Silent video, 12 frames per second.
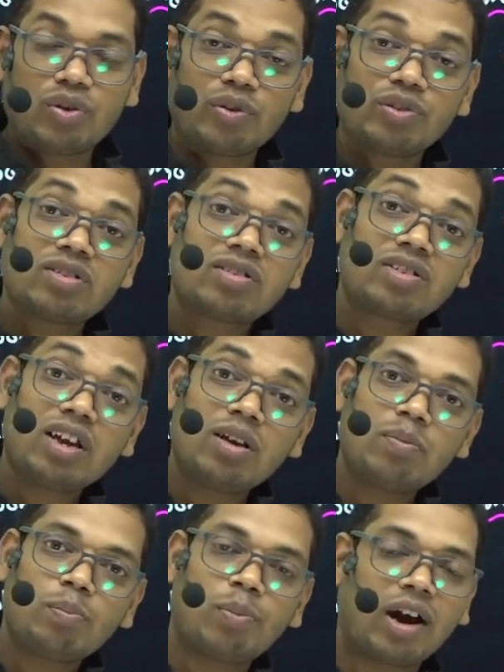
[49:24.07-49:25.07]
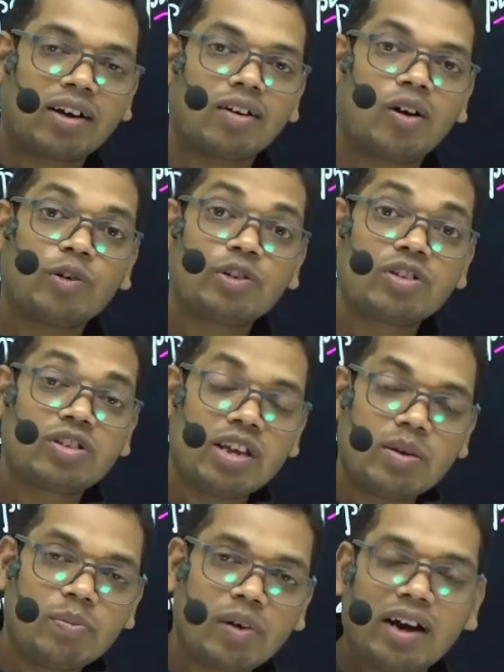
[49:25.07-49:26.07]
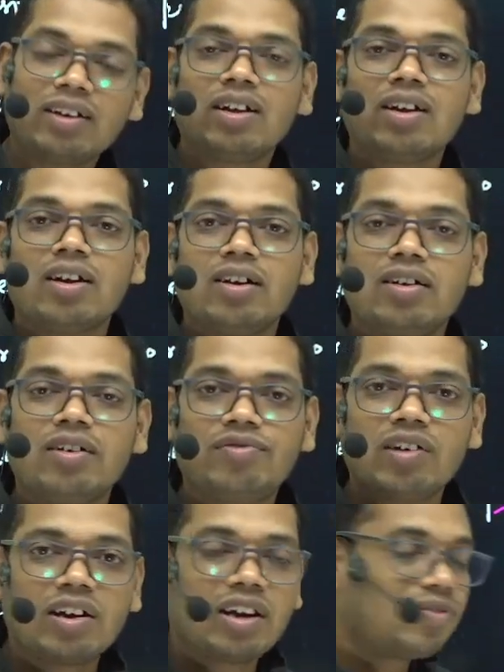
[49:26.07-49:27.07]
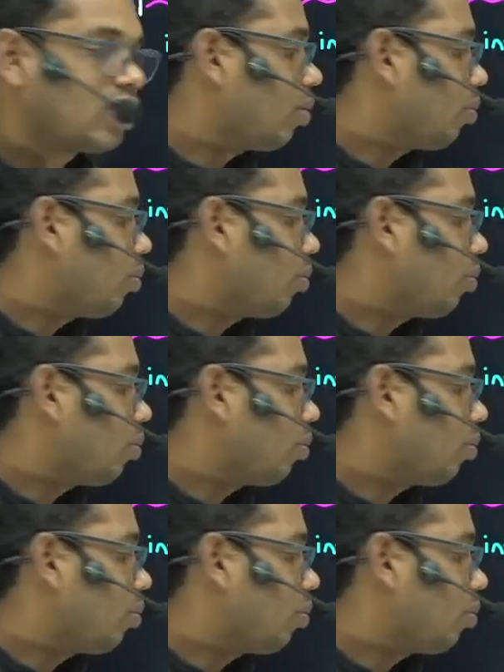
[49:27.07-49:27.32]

on the same plant. On the same plant, different leaves are